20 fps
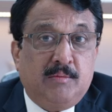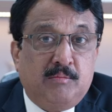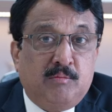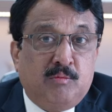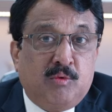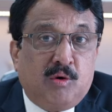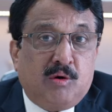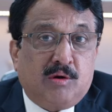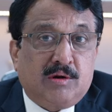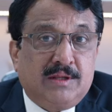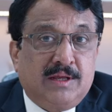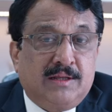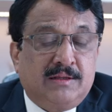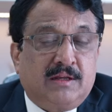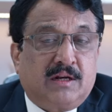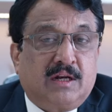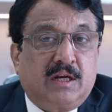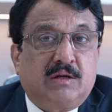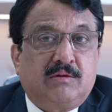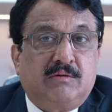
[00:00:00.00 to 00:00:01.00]
more than
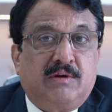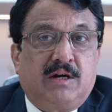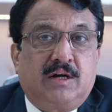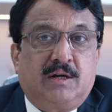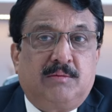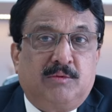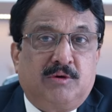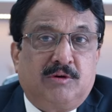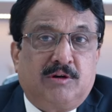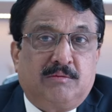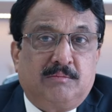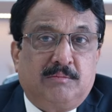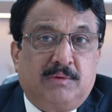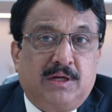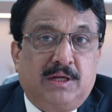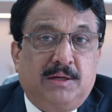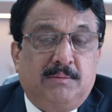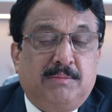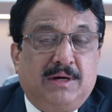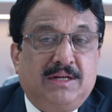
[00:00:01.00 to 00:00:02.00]
the required amount of
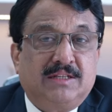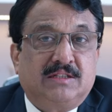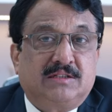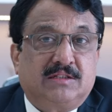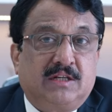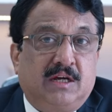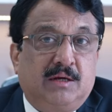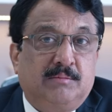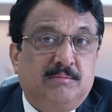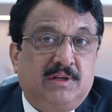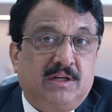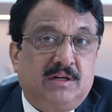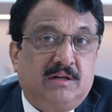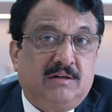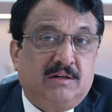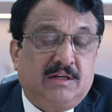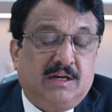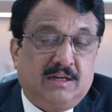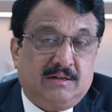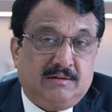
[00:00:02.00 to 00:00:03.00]
money by the time they
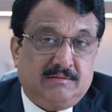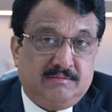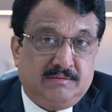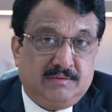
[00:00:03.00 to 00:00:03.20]
retire.